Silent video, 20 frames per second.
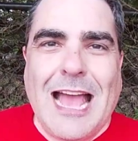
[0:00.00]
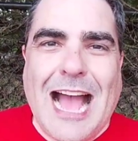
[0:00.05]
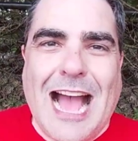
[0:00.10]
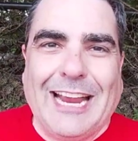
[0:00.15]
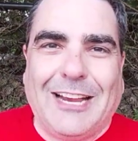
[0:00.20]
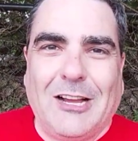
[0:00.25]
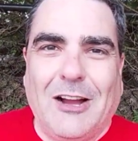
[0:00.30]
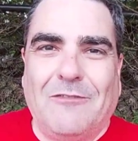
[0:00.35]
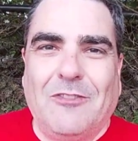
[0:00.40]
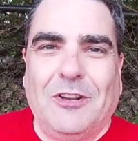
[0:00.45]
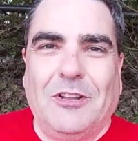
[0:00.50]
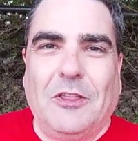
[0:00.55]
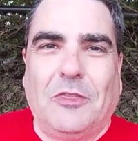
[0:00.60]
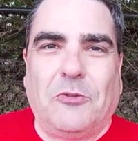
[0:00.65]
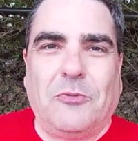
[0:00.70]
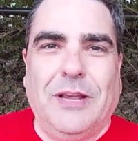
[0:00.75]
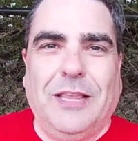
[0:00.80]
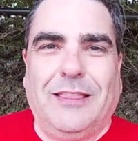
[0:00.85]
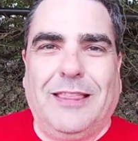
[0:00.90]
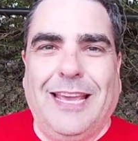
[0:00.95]
I covered the
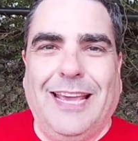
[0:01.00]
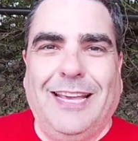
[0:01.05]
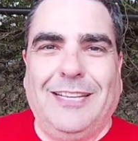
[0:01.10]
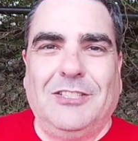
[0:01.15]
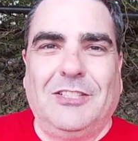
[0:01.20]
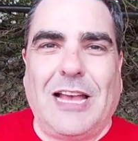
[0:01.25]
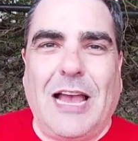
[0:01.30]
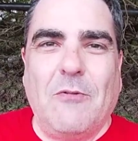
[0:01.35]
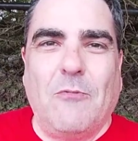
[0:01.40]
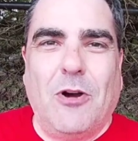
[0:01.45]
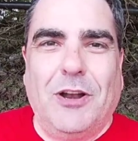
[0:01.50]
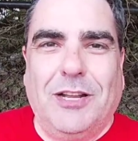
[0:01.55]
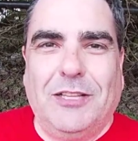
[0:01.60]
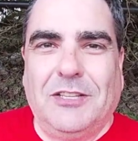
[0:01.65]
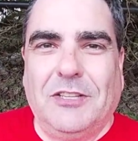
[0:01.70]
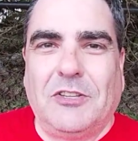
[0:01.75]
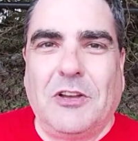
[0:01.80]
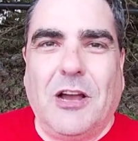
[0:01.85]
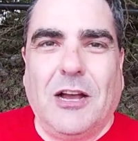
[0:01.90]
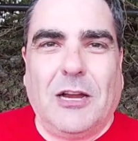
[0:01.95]
3 things I wanted
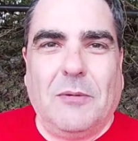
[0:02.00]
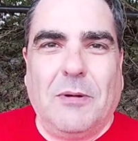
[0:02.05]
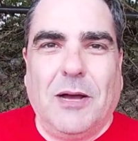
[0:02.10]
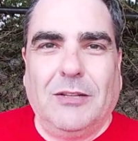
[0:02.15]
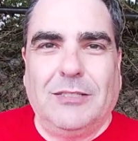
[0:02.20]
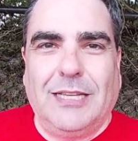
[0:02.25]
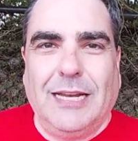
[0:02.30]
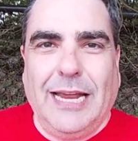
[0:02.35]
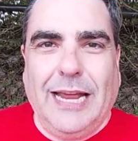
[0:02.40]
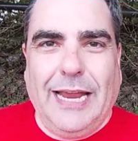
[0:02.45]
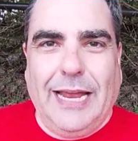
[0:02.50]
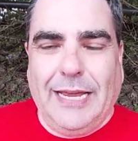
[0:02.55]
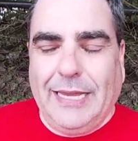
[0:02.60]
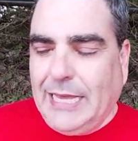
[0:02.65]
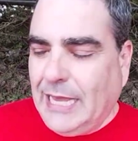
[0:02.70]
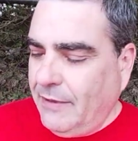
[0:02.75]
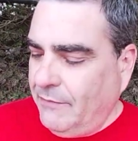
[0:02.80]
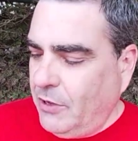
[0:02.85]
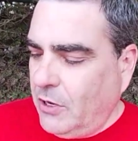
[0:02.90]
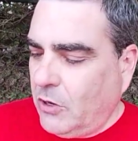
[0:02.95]
to talk about today. I
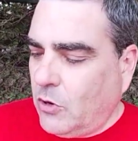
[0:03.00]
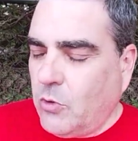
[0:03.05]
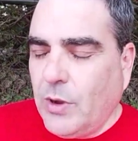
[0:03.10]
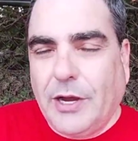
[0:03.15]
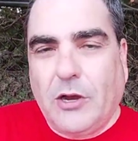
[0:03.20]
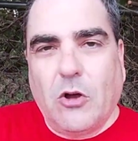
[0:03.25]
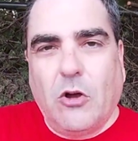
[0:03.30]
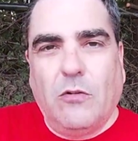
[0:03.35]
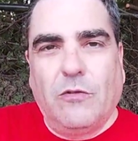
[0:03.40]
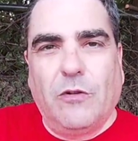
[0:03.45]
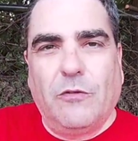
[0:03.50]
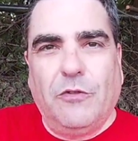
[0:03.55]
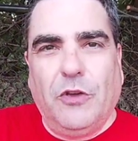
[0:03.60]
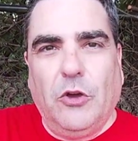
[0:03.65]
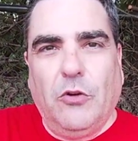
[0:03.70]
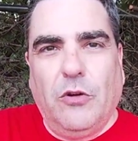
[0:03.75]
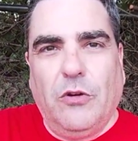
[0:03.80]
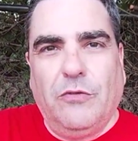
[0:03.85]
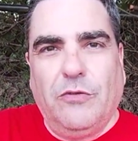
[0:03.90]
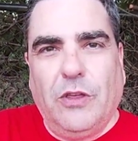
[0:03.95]
gave you a quick
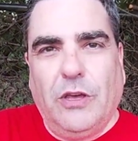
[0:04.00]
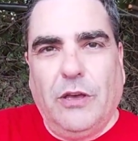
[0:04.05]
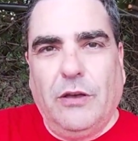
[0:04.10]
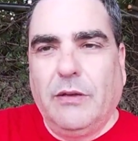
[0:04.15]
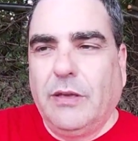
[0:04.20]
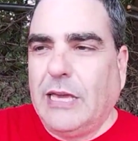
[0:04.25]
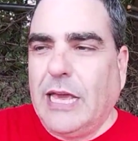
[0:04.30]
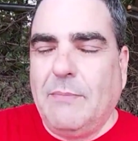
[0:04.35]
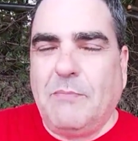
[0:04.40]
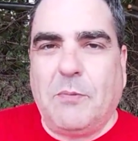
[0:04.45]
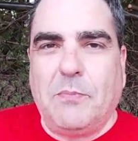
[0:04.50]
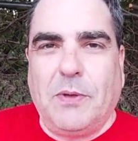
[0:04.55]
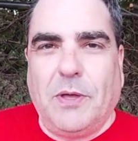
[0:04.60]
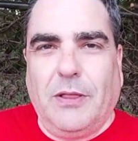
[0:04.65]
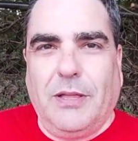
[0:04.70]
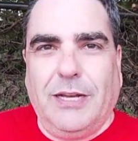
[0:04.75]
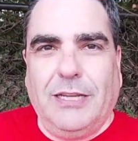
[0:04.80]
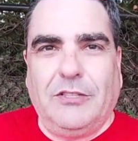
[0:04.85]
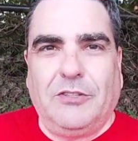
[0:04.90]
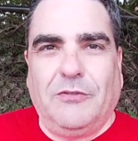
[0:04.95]
overview of the
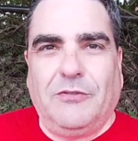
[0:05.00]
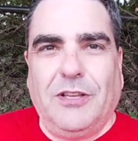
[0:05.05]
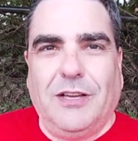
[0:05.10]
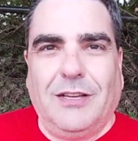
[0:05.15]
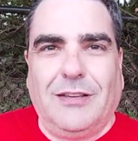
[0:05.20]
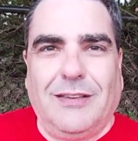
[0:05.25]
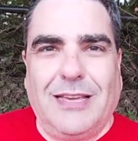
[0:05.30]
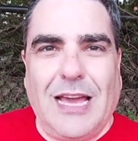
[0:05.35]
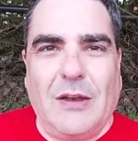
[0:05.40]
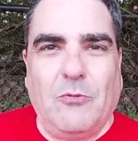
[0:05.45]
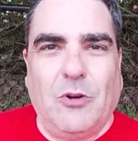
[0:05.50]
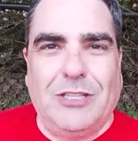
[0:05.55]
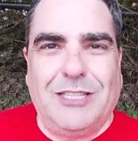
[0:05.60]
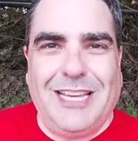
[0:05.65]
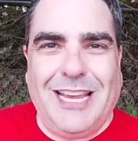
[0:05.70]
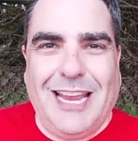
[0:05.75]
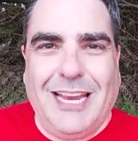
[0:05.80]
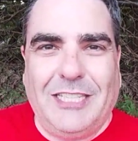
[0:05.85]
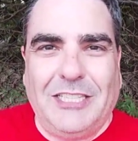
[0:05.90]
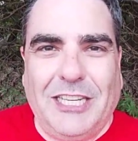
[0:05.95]
capabilities of the Kenwood
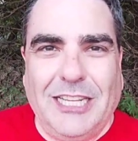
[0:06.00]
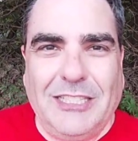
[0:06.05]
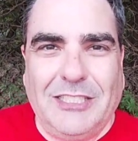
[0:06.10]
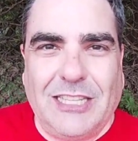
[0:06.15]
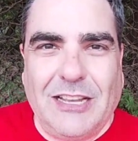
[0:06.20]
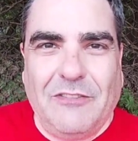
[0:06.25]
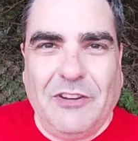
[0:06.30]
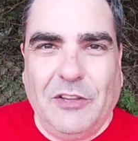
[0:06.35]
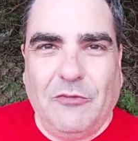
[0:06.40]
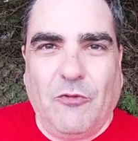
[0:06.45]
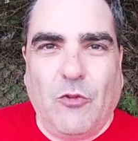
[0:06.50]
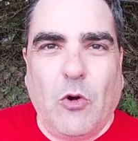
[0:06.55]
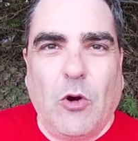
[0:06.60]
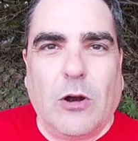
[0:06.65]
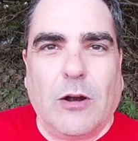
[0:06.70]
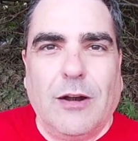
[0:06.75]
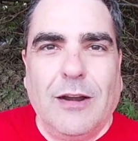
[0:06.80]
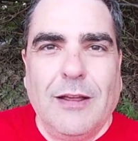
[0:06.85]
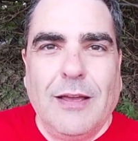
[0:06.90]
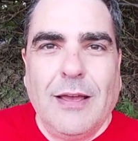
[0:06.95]

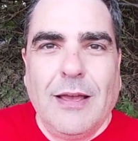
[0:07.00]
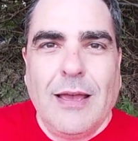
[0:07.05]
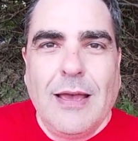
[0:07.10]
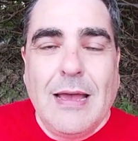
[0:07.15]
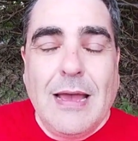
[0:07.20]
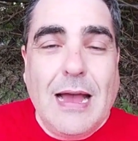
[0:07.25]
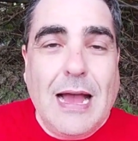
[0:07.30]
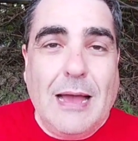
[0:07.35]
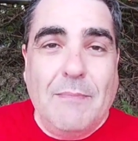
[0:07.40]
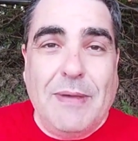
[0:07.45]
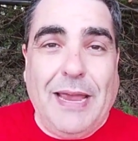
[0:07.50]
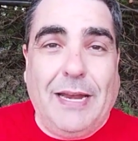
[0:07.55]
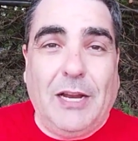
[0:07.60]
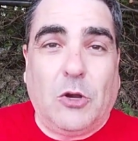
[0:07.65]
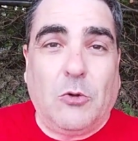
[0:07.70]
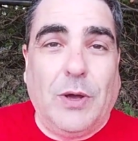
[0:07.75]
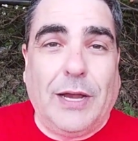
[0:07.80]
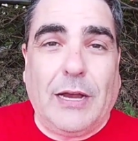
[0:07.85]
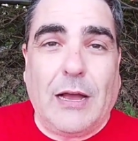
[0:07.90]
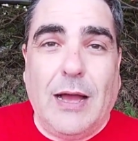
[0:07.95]
TH-D74. I made
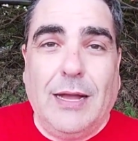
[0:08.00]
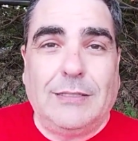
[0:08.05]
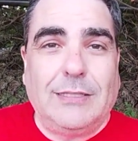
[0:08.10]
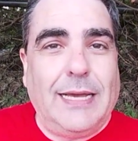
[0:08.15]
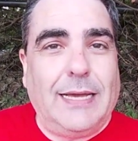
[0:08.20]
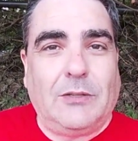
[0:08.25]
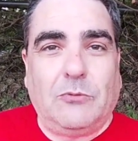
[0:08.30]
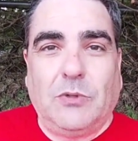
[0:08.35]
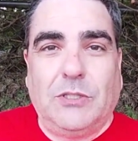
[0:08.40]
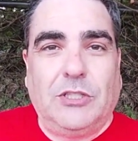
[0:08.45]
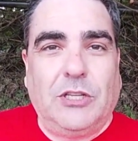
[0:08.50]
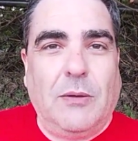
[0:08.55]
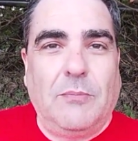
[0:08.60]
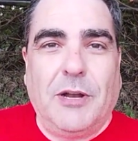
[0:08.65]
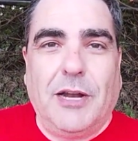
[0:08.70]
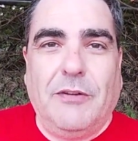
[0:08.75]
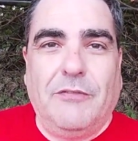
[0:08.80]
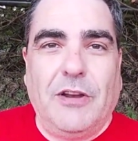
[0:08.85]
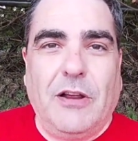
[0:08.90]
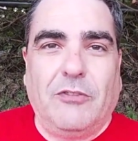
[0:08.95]
a quick contact with
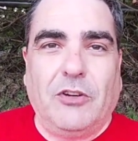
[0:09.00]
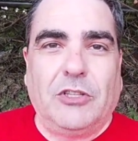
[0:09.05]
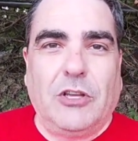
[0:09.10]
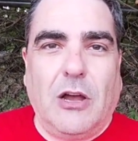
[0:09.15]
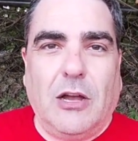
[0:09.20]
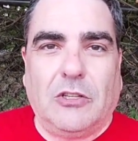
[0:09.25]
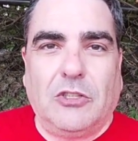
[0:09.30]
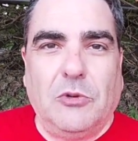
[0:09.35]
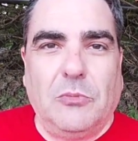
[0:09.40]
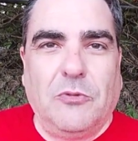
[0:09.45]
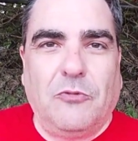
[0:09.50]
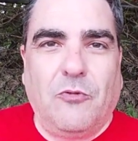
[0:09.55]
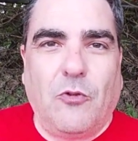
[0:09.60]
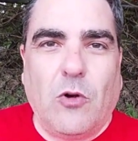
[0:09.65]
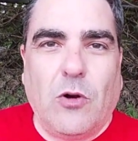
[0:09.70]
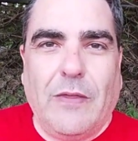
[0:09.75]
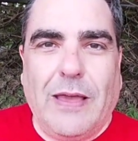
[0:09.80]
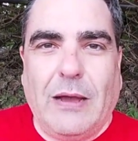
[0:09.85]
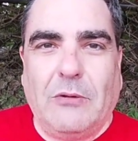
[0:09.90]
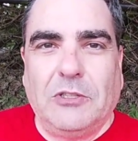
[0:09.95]
someone I've never talked to
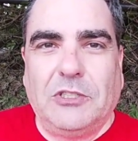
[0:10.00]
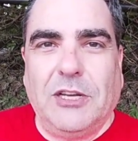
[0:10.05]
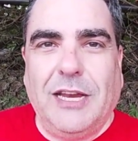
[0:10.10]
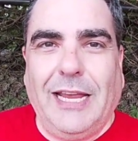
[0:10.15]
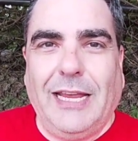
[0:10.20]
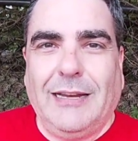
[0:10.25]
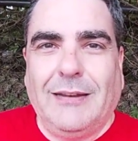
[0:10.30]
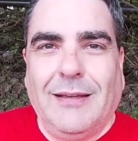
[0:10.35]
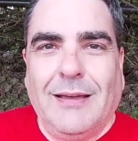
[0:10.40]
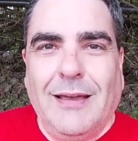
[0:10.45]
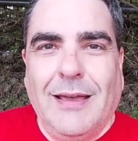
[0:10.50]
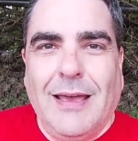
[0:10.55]
before. That was neat.